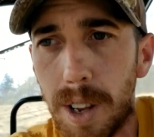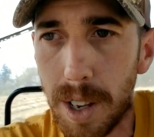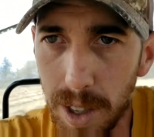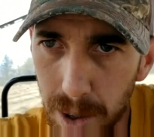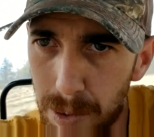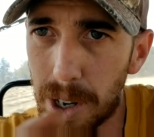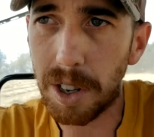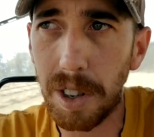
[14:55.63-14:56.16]

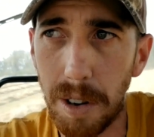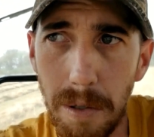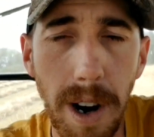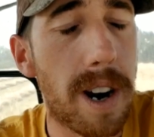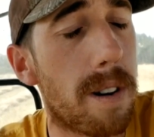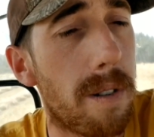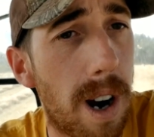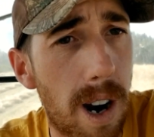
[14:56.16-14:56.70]
especially
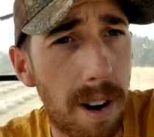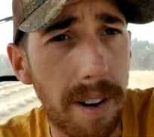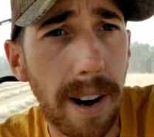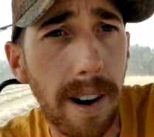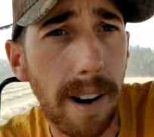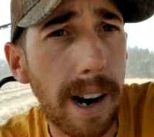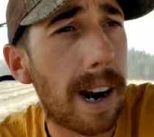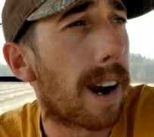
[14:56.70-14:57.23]
right around
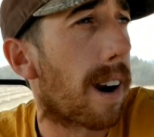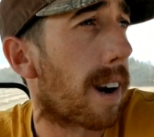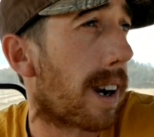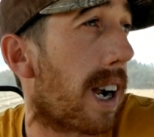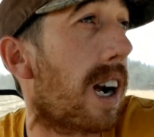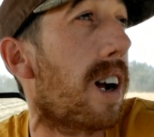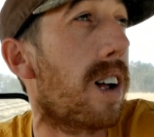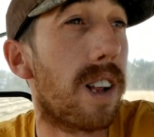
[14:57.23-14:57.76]
our area.